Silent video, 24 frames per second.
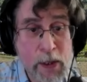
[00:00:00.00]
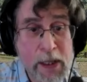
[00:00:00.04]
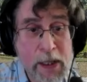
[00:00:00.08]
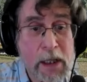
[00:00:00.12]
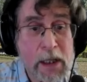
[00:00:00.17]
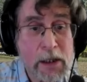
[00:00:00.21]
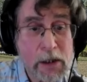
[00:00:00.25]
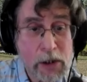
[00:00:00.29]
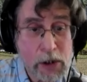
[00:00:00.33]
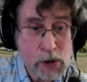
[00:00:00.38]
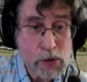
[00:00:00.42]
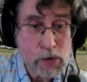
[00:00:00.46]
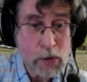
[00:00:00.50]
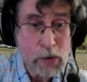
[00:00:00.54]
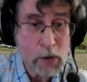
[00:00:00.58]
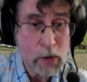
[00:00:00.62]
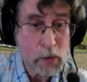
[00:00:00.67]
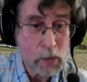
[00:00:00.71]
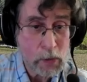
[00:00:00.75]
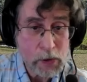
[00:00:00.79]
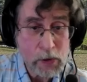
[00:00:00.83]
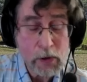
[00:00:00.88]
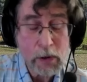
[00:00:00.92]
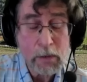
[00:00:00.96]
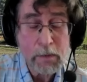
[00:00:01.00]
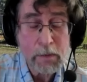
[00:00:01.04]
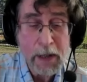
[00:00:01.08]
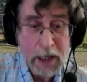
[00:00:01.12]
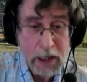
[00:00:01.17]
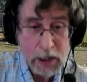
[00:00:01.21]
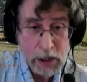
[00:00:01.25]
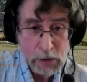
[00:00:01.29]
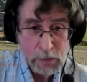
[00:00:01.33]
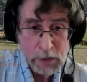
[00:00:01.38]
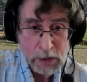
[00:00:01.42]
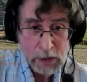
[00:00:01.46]
we can control with good
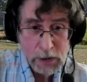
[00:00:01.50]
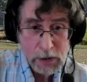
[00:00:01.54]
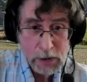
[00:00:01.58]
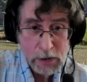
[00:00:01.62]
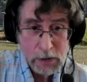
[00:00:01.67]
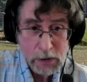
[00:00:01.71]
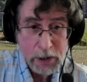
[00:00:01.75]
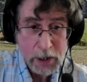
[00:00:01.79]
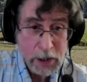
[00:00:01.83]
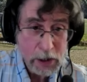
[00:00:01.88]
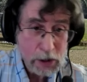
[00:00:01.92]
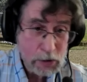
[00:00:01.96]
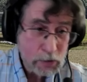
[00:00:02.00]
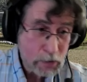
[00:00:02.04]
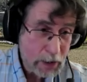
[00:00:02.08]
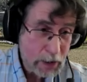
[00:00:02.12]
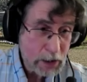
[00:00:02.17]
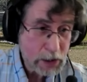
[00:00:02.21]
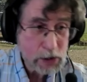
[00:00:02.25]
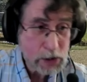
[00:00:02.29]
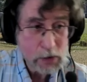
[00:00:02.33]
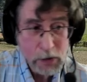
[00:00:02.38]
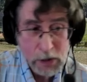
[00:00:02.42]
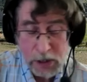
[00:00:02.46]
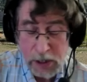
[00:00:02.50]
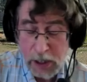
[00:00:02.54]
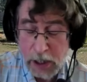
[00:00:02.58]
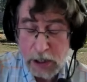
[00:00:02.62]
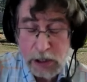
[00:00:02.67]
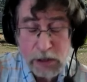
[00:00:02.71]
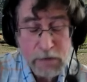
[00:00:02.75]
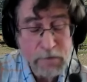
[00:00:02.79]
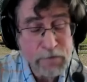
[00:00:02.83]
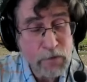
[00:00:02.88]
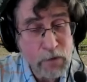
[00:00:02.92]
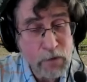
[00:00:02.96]
management. The nitrates you can test